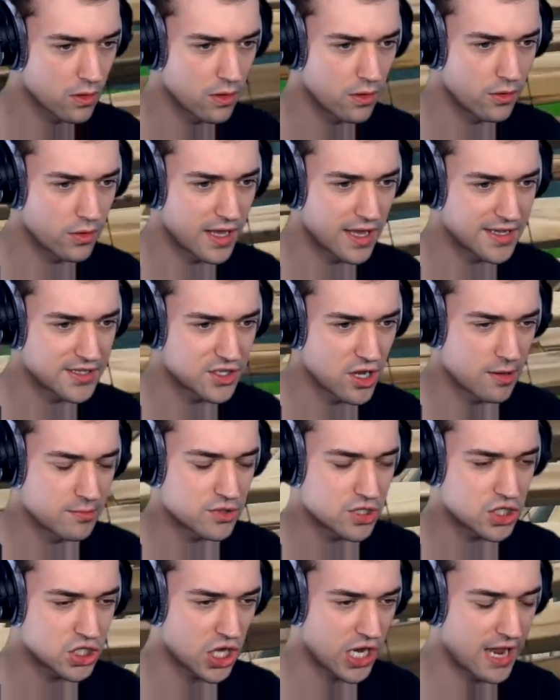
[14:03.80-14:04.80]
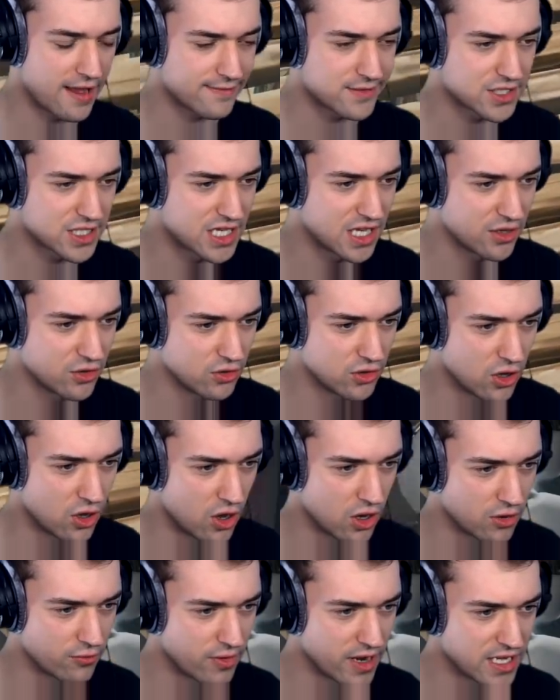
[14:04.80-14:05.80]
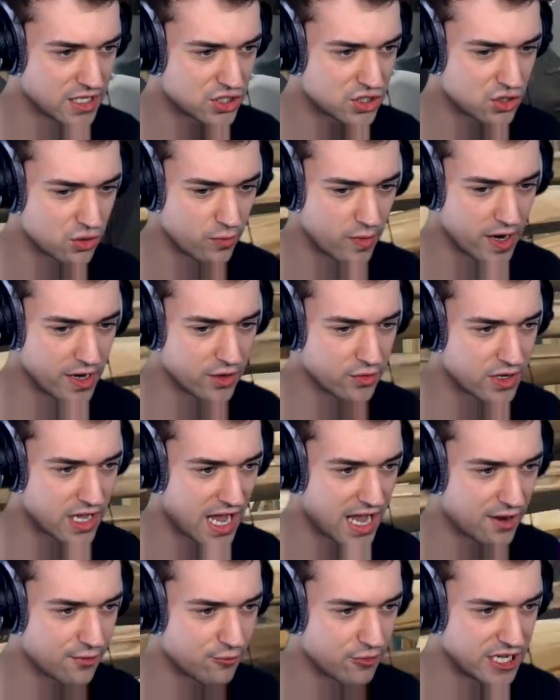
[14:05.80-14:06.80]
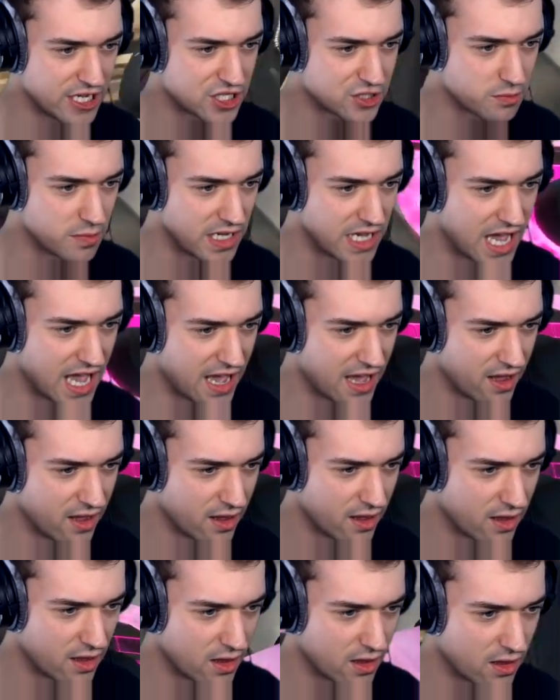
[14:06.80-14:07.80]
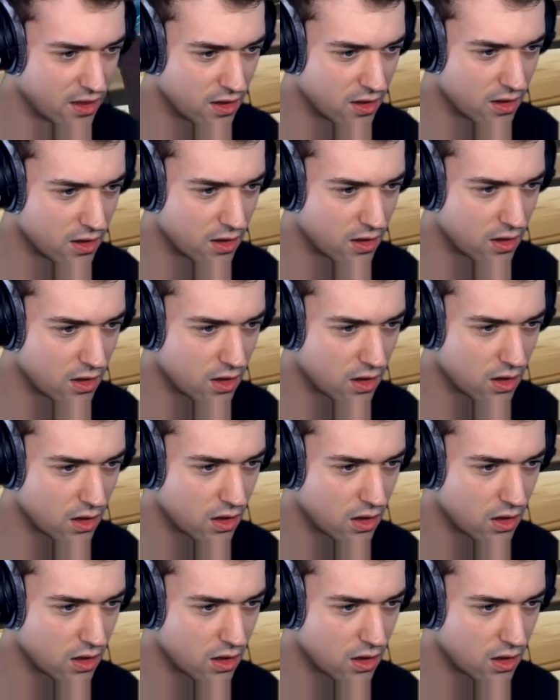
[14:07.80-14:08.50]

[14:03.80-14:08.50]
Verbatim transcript: Okay, right. so I'm just gonna have to kill you long range to where you can't reach me, yeah? Eh?